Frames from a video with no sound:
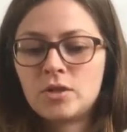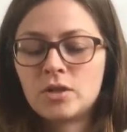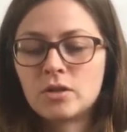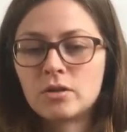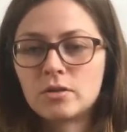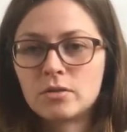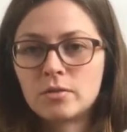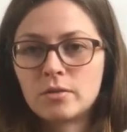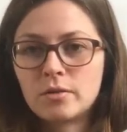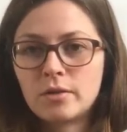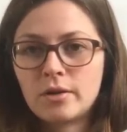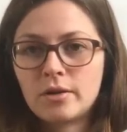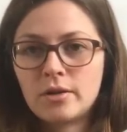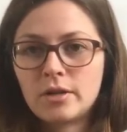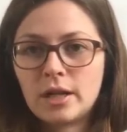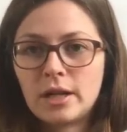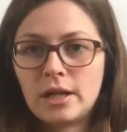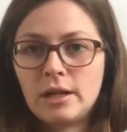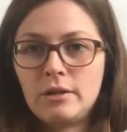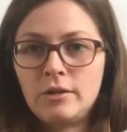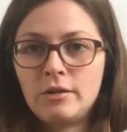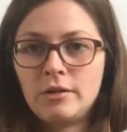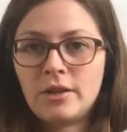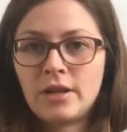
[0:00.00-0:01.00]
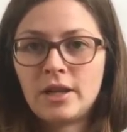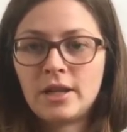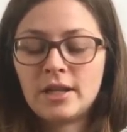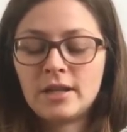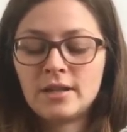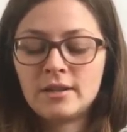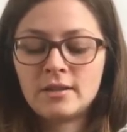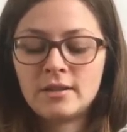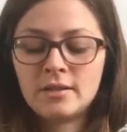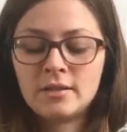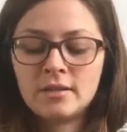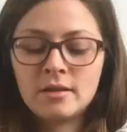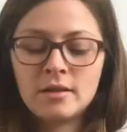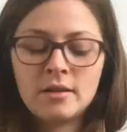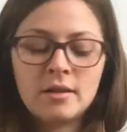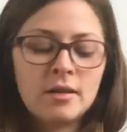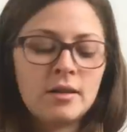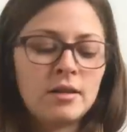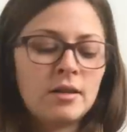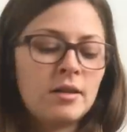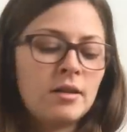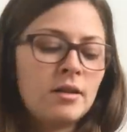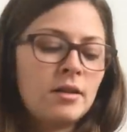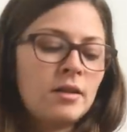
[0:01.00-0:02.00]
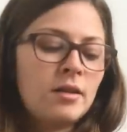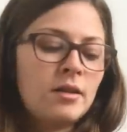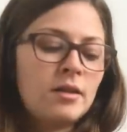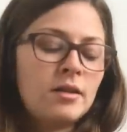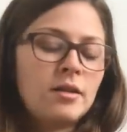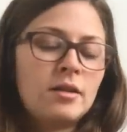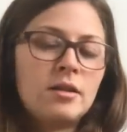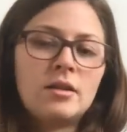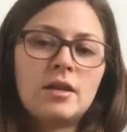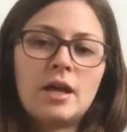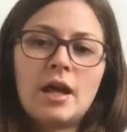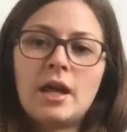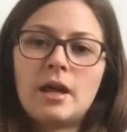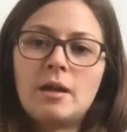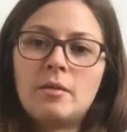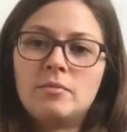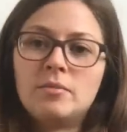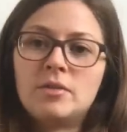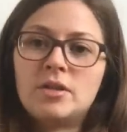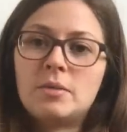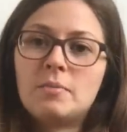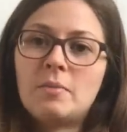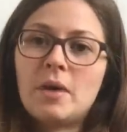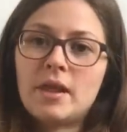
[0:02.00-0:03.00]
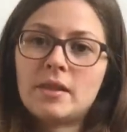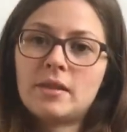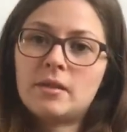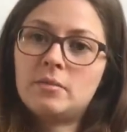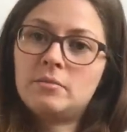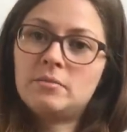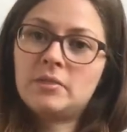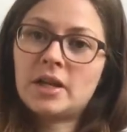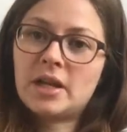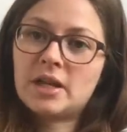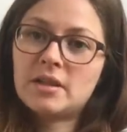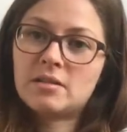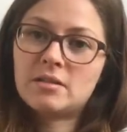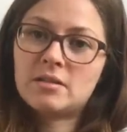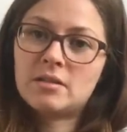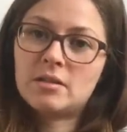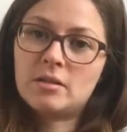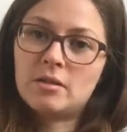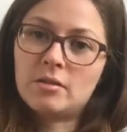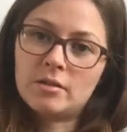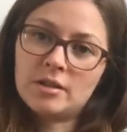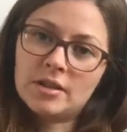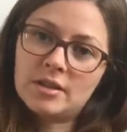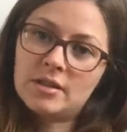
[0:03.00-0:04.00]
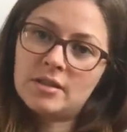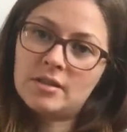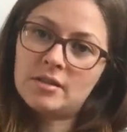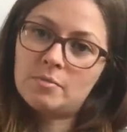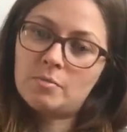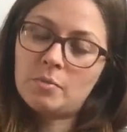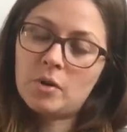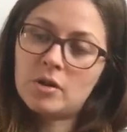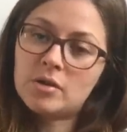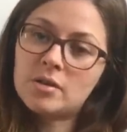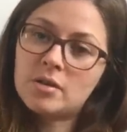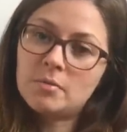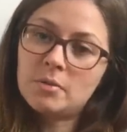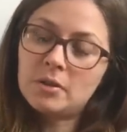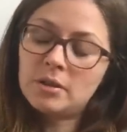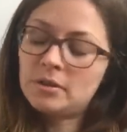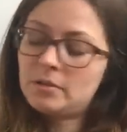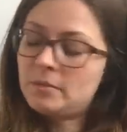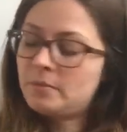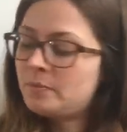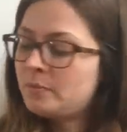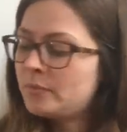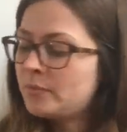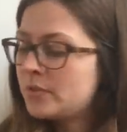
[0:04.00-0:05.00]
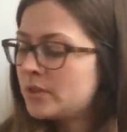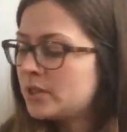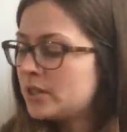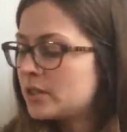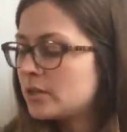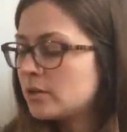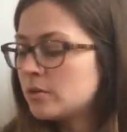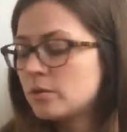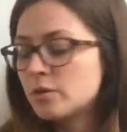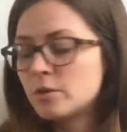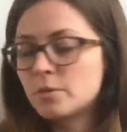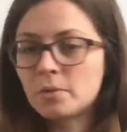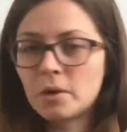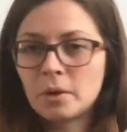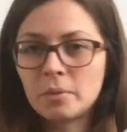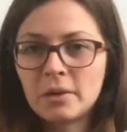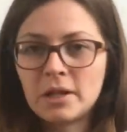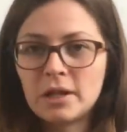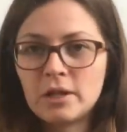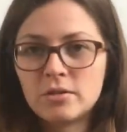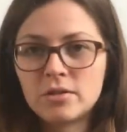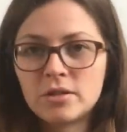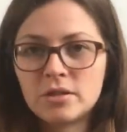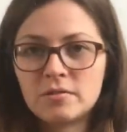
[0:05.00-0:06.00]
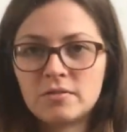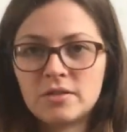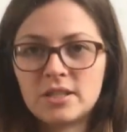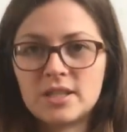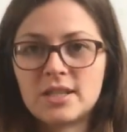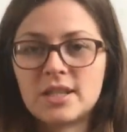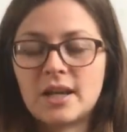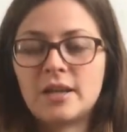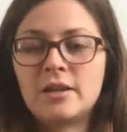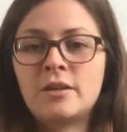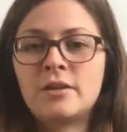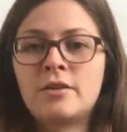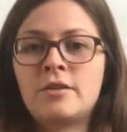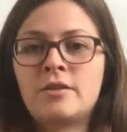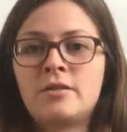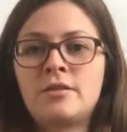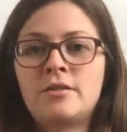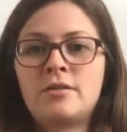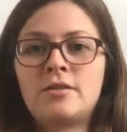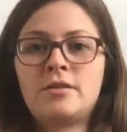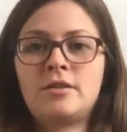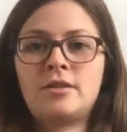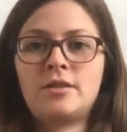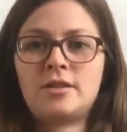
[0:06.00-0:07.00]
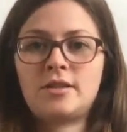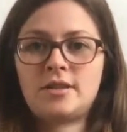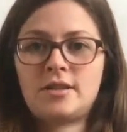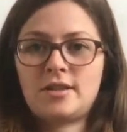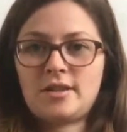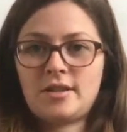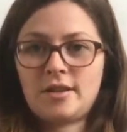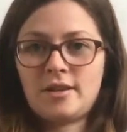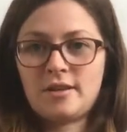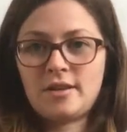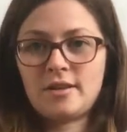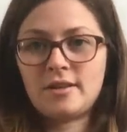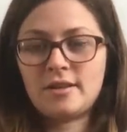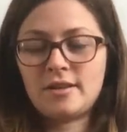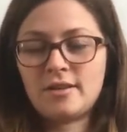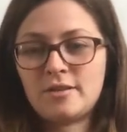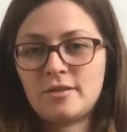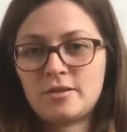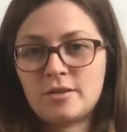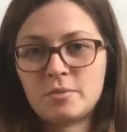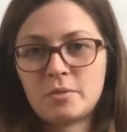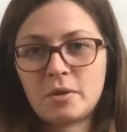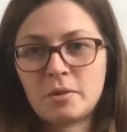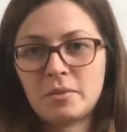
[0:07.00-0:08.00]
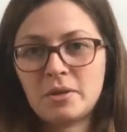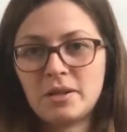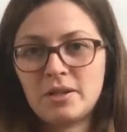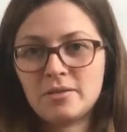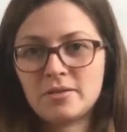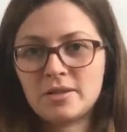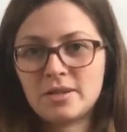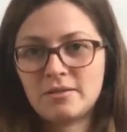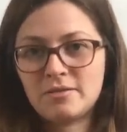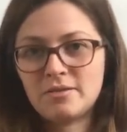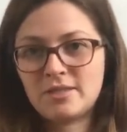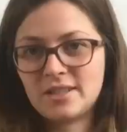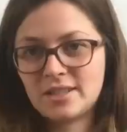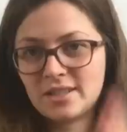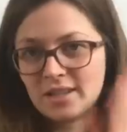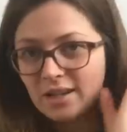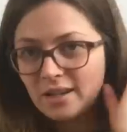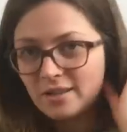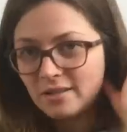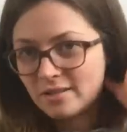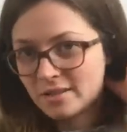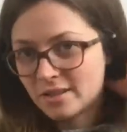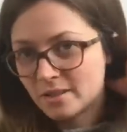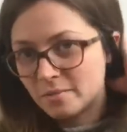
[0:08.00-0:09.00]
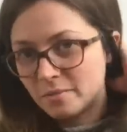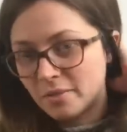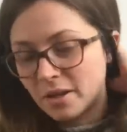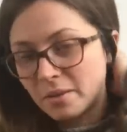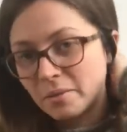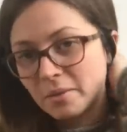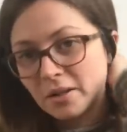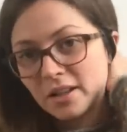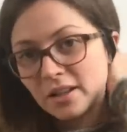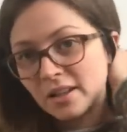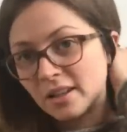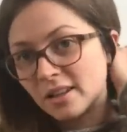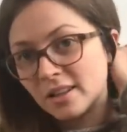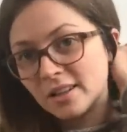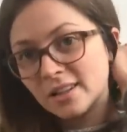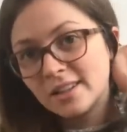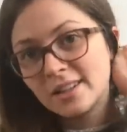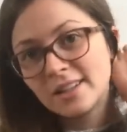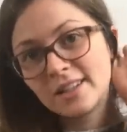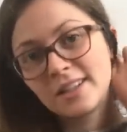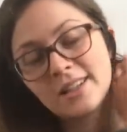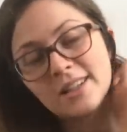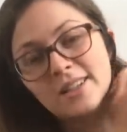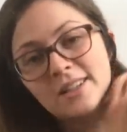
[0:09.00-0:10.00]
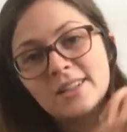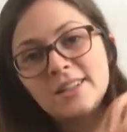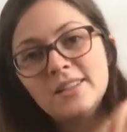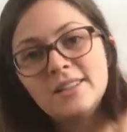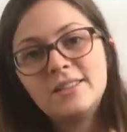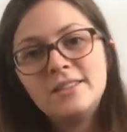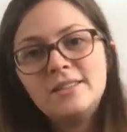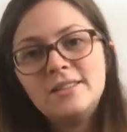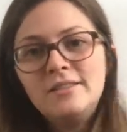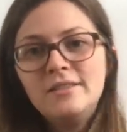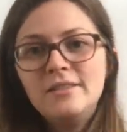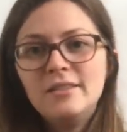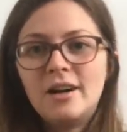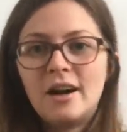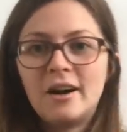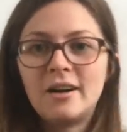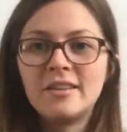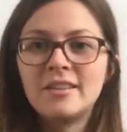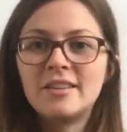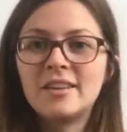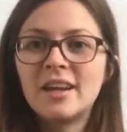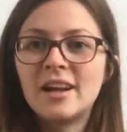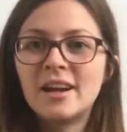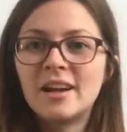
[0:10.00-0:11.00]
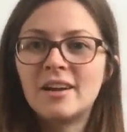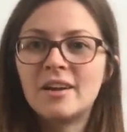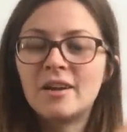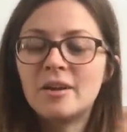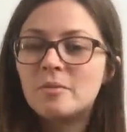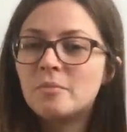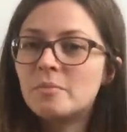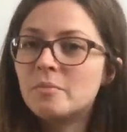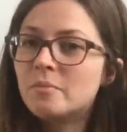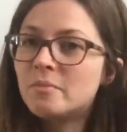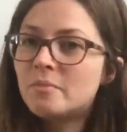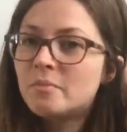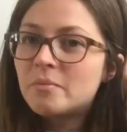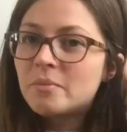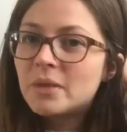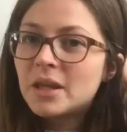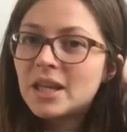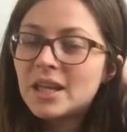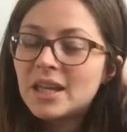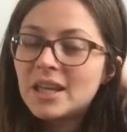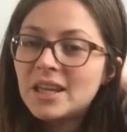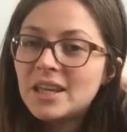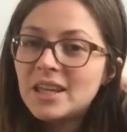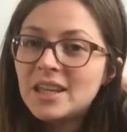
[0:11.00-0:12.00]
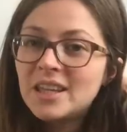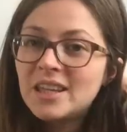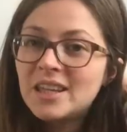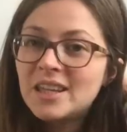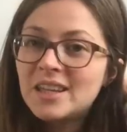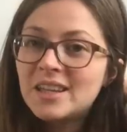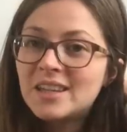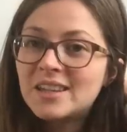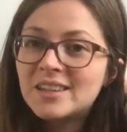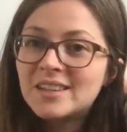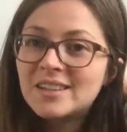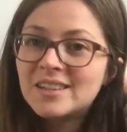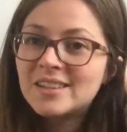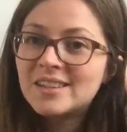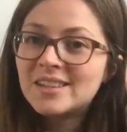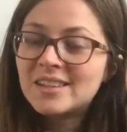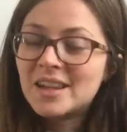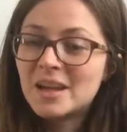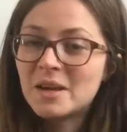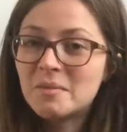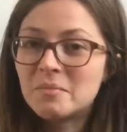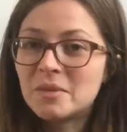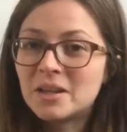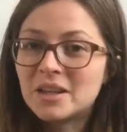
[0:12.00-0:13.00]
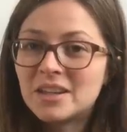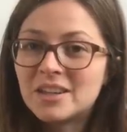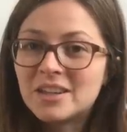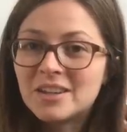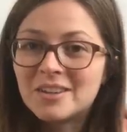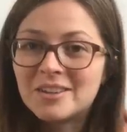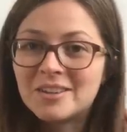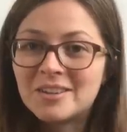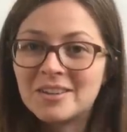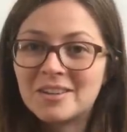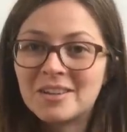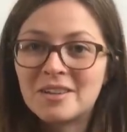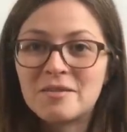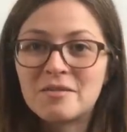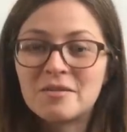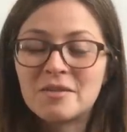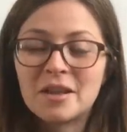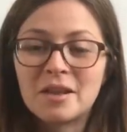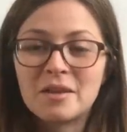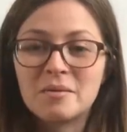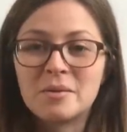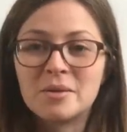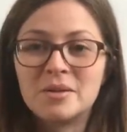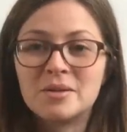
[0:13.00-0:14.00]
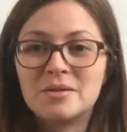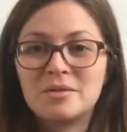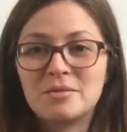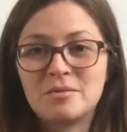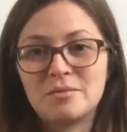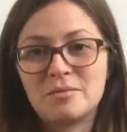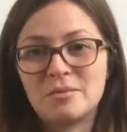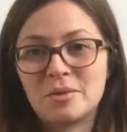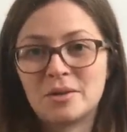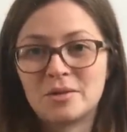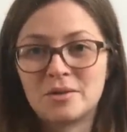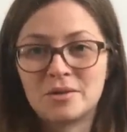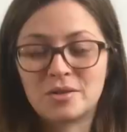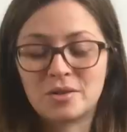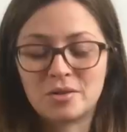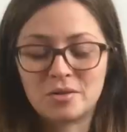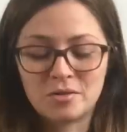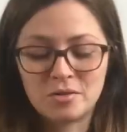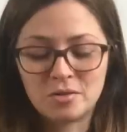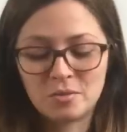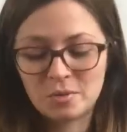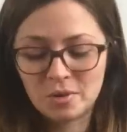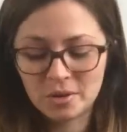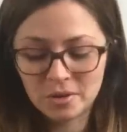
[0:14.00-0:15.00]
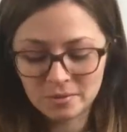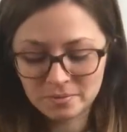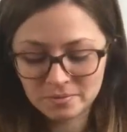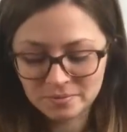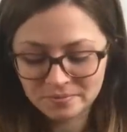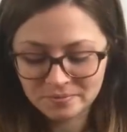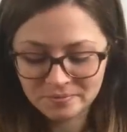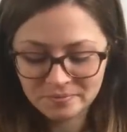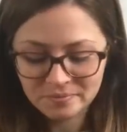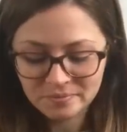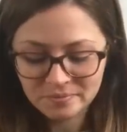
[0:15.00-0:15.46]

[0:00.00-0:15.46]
Socks without nylon, that is, to make them last as long as possible. So there's probably loads of designers and people out there who'd be, it'd be cool if they would want to contribute.